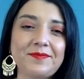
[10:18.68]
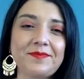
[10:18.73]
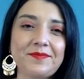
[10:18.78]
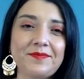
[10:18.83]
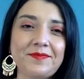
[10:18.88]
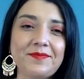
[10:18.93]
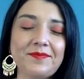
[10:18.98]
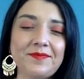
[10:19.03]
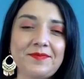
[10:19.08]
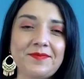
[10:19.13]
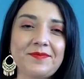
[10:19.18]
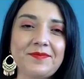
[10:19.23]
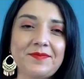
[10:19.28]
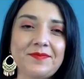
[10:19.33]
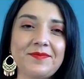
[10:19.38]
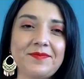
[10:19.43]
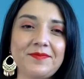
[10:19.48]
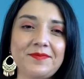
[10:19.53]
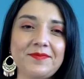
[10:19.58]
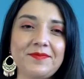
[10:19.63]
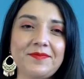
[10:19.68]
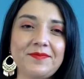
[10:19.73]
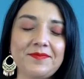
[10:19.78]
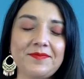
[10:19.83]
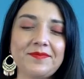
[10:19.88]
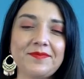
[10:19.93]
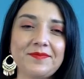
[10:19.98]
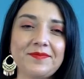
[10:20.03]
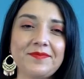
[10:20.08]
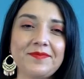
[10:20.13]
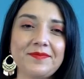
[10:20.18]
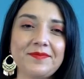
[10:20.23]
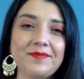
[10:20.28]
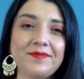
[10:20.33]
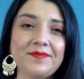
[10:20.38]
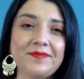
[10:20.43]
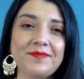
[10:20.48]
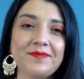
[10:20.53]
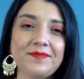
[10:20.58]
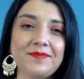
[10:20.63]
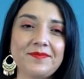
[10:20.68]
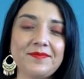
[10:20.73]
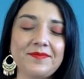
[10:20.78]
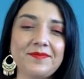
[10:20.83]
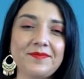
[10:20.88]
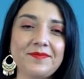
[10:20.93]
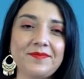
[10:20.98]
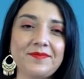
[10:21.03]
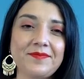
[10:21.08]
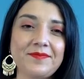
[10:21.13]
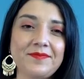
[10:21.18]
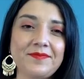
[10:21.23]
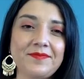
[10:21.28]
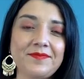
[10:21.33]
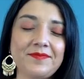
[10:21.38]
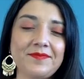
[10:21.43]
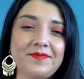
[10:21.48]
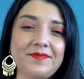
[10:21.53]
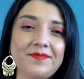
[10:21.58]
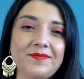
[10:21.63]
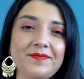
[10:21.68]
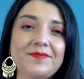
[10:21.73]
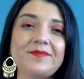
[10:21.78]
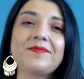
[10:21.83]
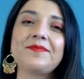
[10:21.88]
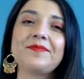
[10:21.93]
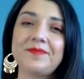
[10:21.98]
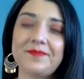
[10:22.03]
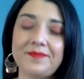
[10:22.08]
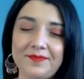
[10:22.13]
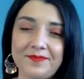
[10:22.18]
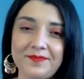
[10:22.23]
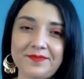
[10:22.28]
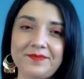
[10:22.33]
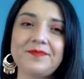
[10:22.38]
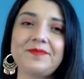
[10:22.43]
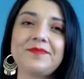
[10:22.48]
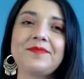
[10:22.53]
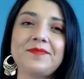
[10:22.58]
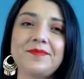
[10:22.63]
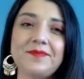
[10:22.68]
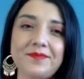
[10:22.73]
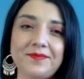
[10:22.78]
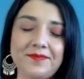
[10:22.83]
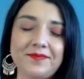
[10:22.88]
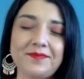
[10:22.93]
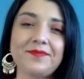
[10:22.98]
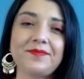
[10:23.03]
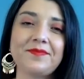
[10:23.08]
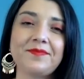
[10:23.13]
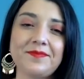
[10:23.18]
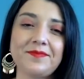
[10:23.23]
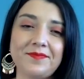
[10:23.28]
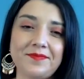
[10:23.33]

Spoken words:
No words are spoken by the person on screen.